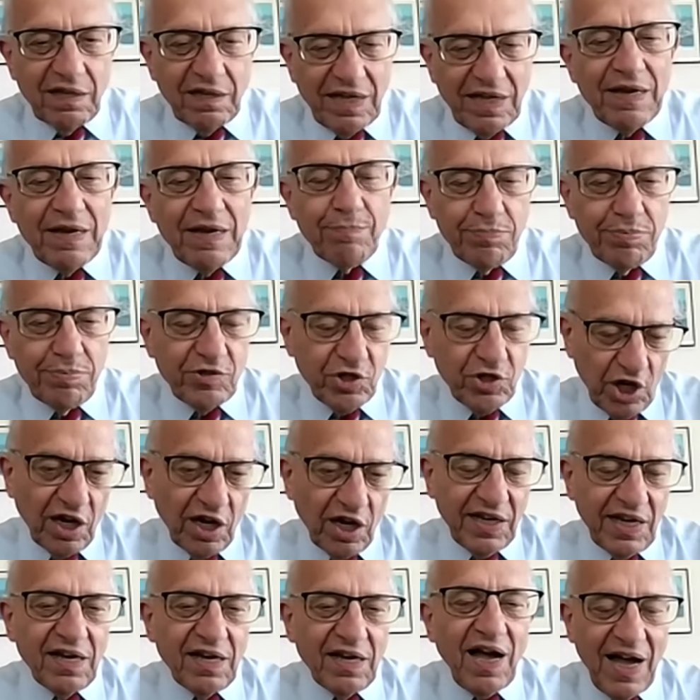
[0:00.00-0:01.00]
keep
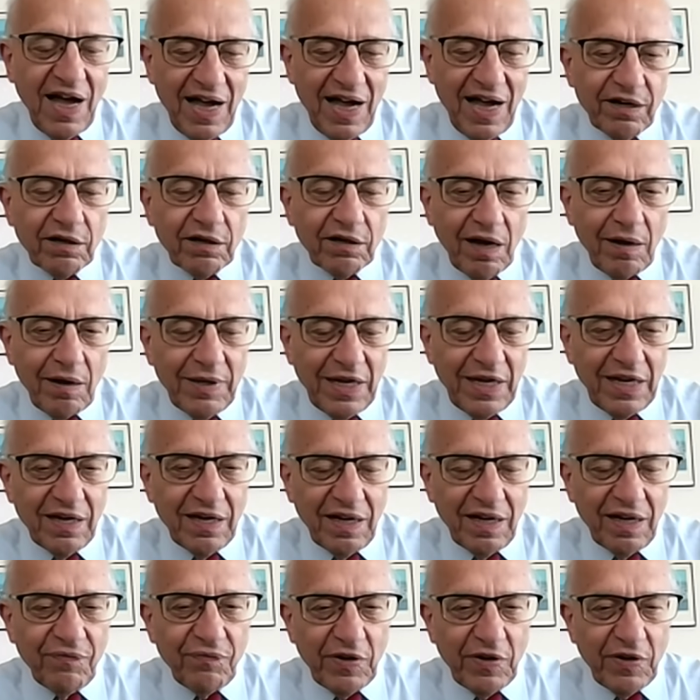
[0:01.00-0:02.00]
chugging higher. I mean,
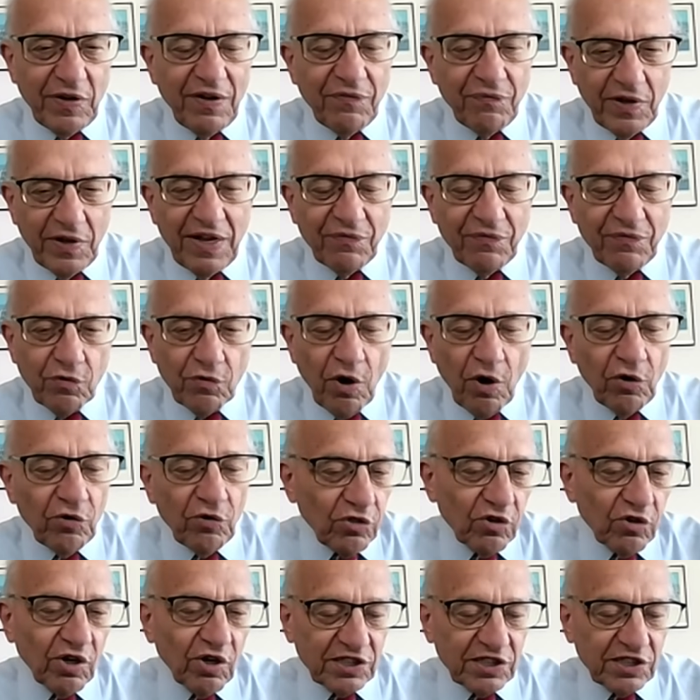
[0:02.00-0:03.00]
if, if, if growth
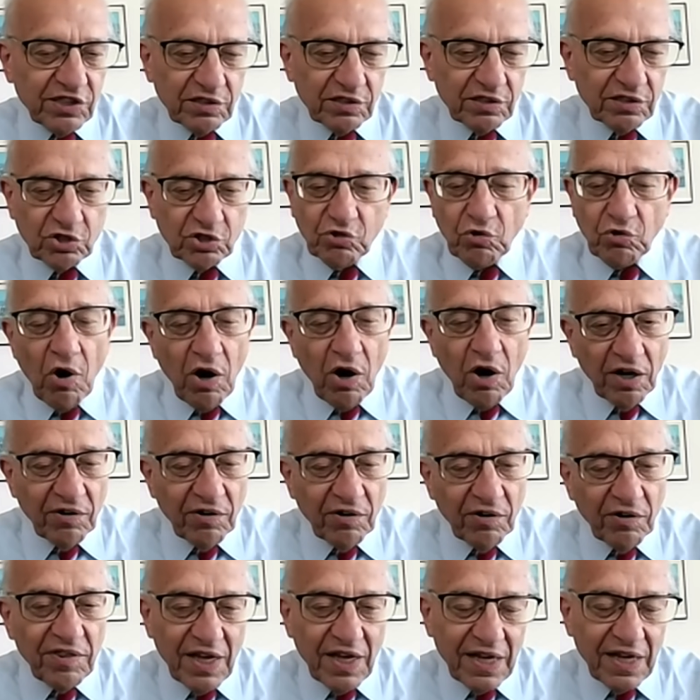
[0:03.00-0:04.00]
looks
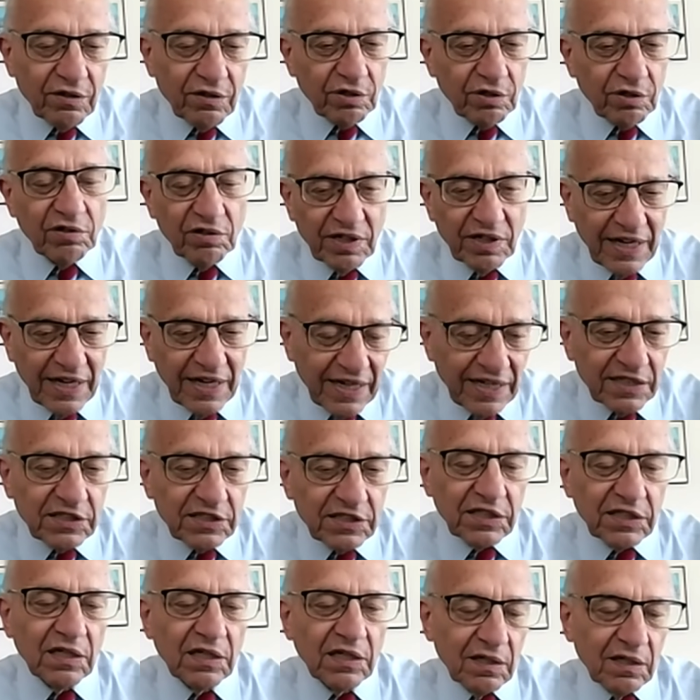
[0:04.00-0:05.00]
stronger, then
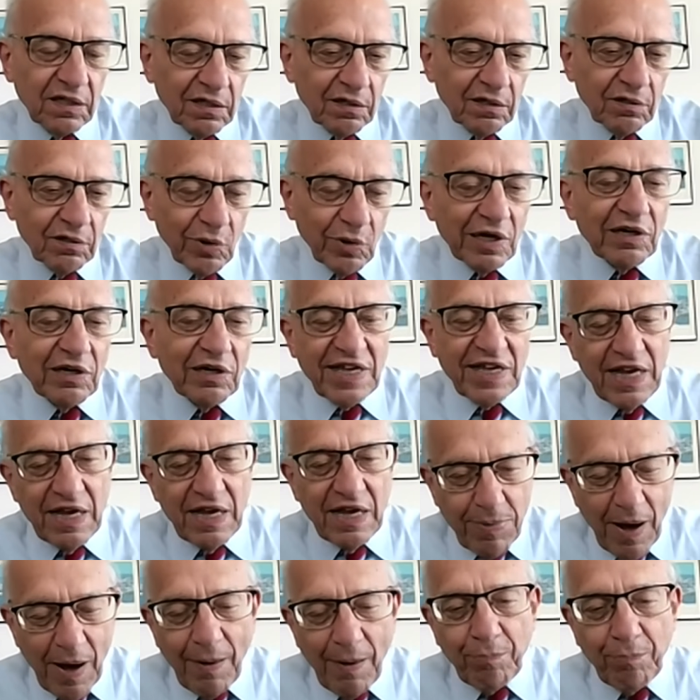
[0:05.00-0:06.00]
earnings will
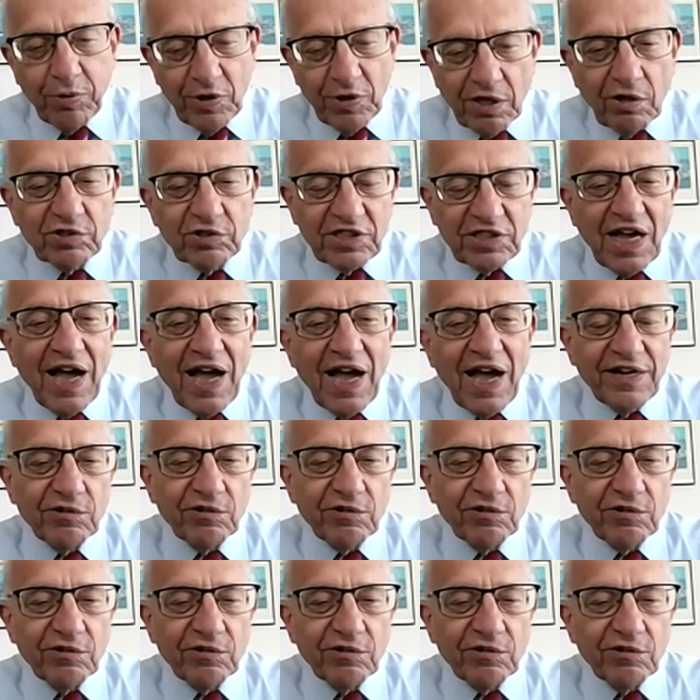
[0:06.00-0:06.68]
keep up with those higher